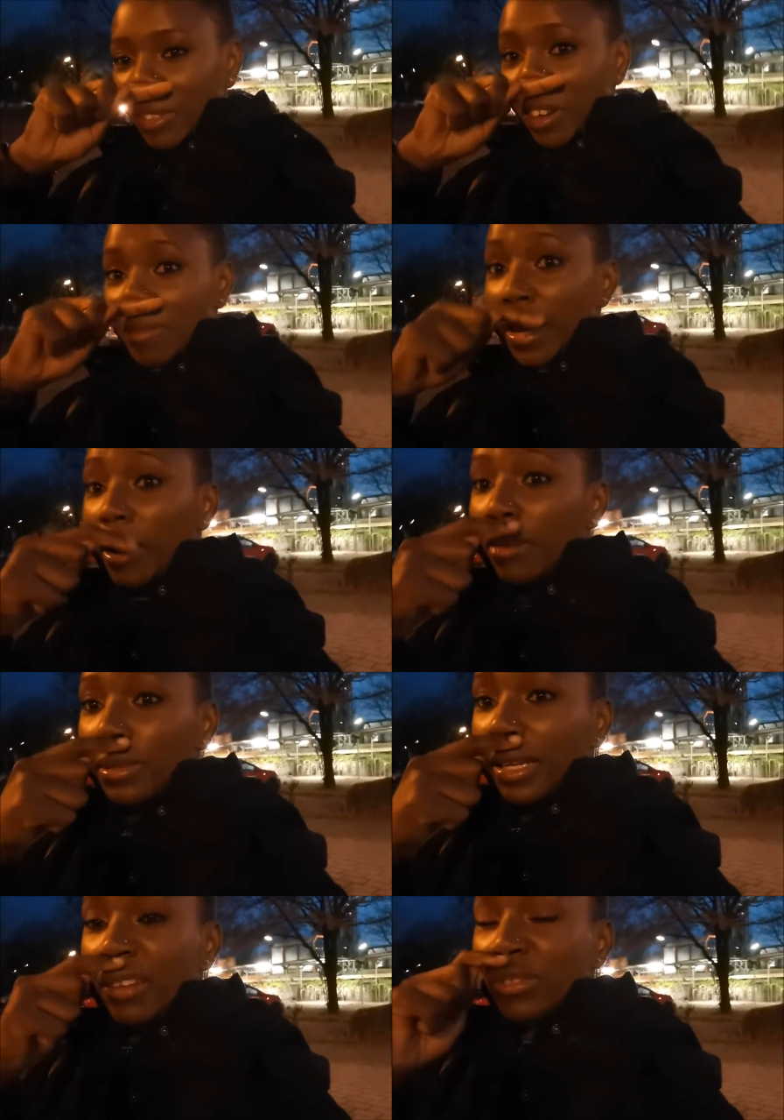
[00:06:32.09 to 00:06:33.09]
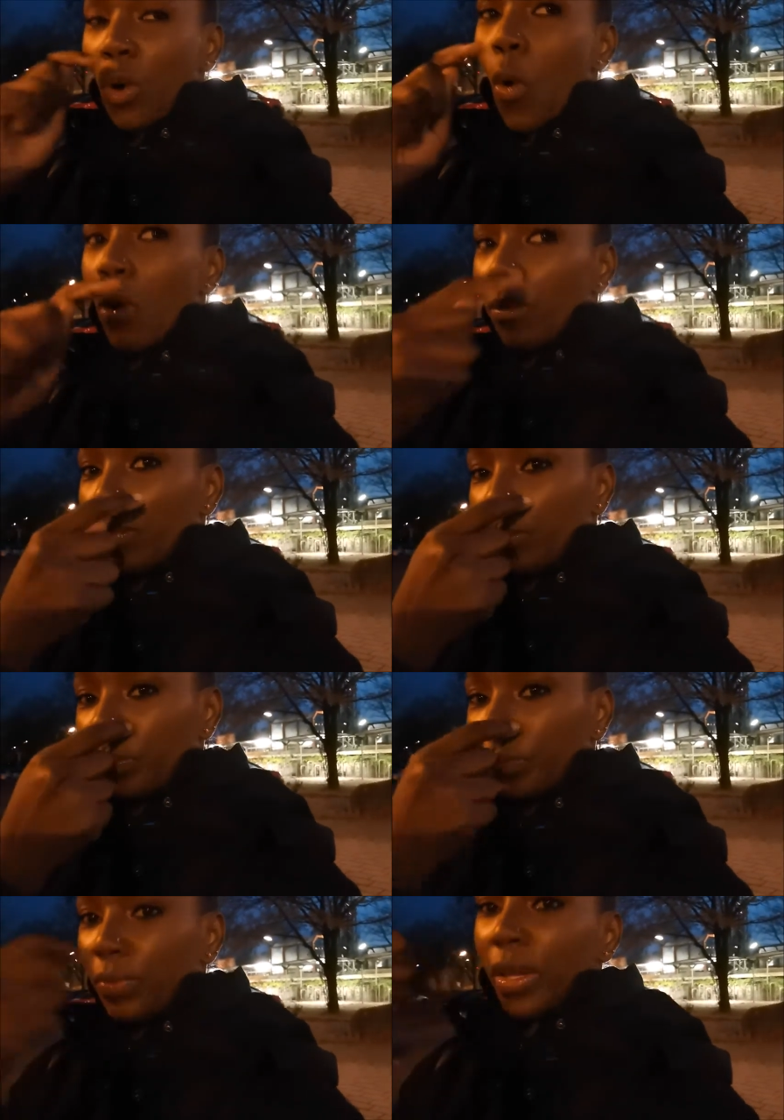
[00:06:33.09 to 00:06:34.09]
Oh my God, we left home
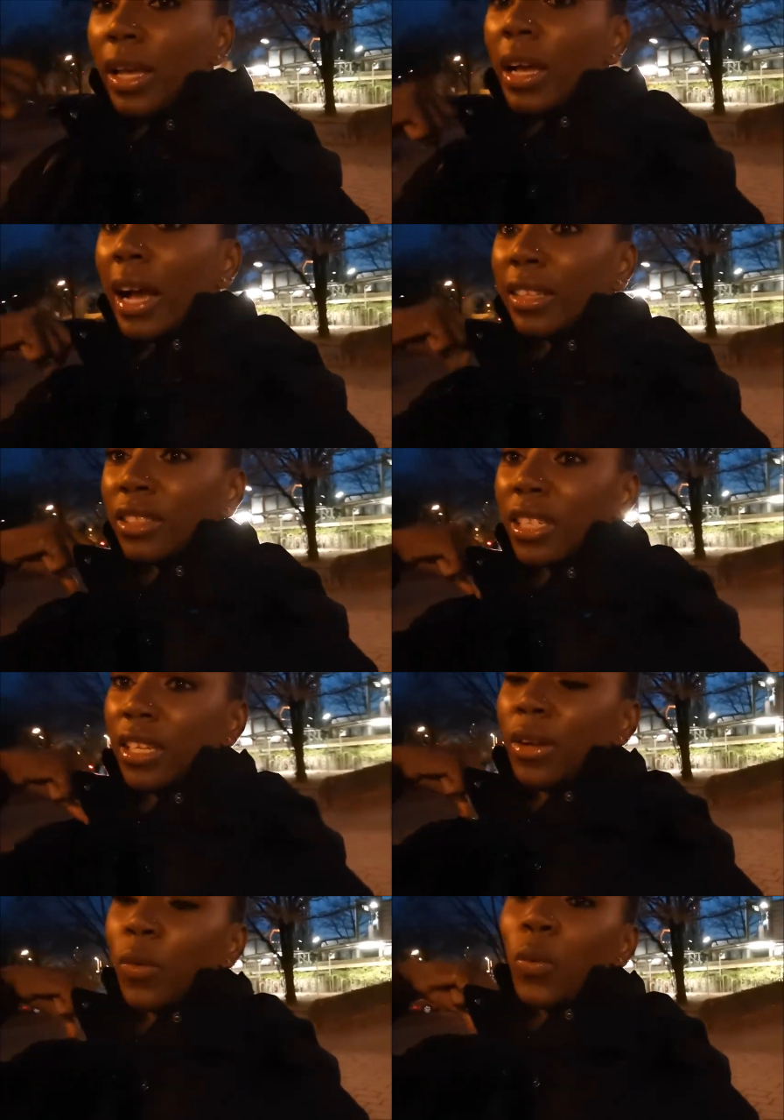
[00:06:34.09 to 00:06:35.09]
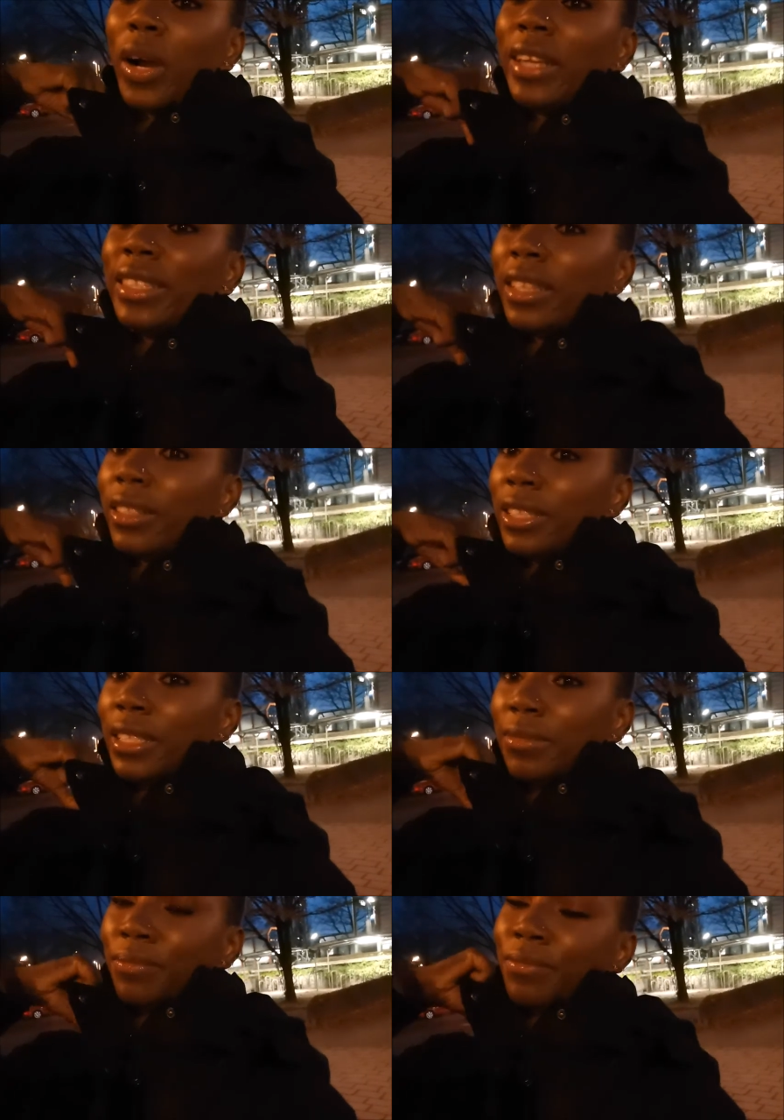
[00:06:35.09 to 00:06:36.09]
at one
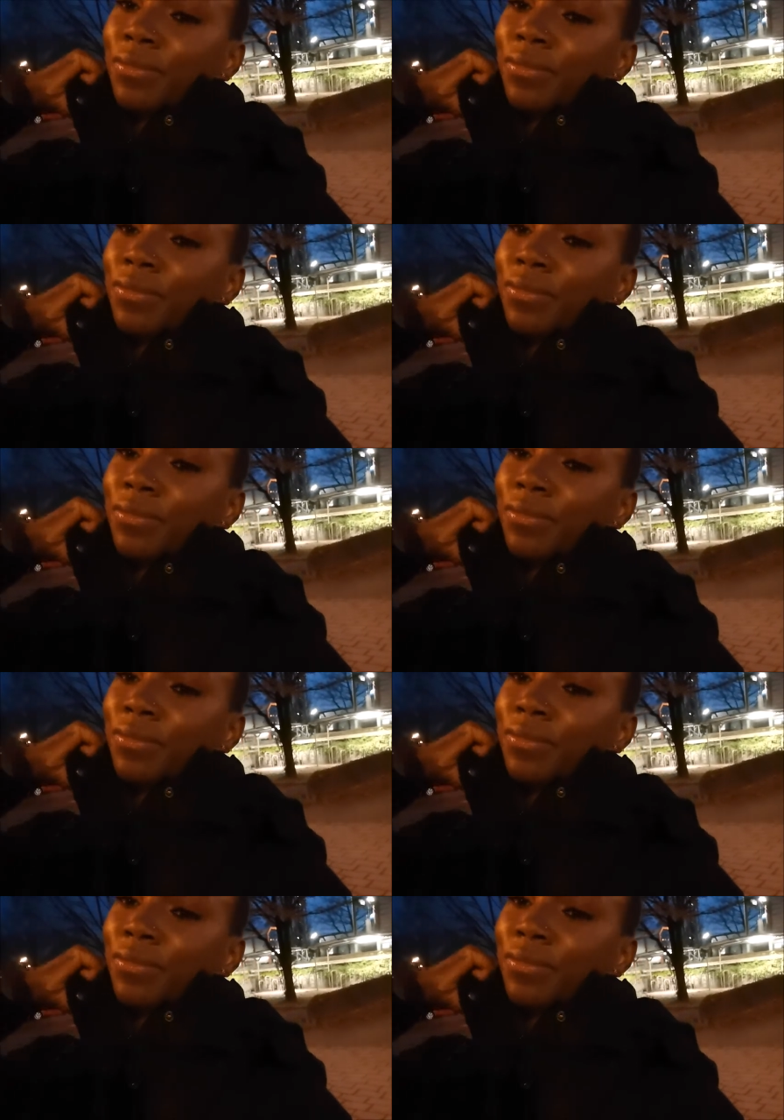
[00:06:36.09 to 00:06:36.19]
thirty.